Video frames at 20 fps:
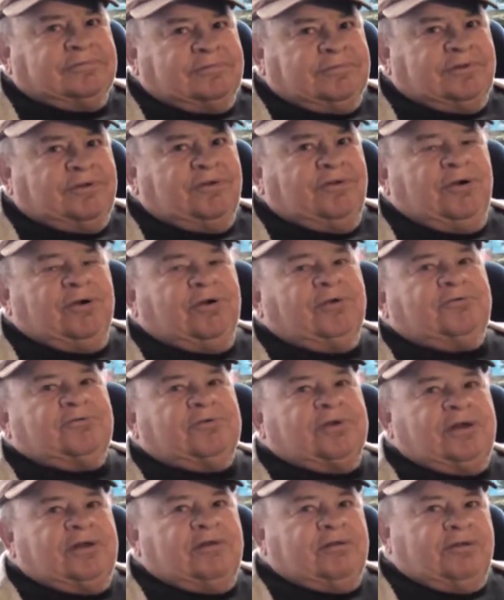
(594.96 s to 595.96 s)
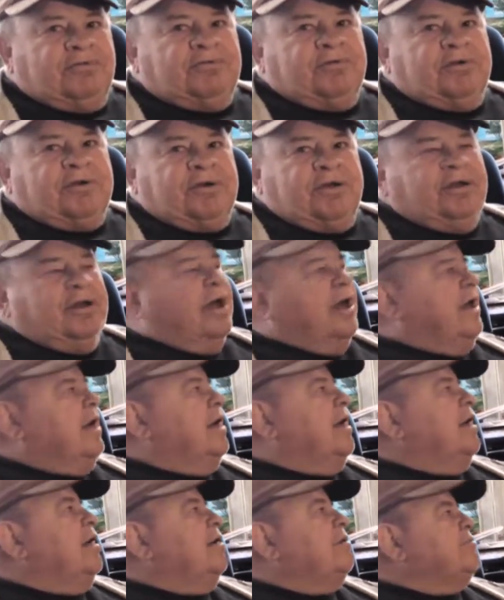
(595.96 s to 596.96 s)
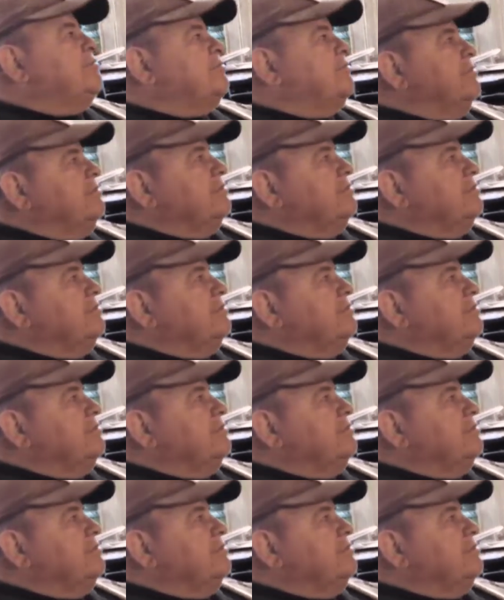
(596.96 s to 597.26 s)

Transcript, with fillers: New York State it's more like TVA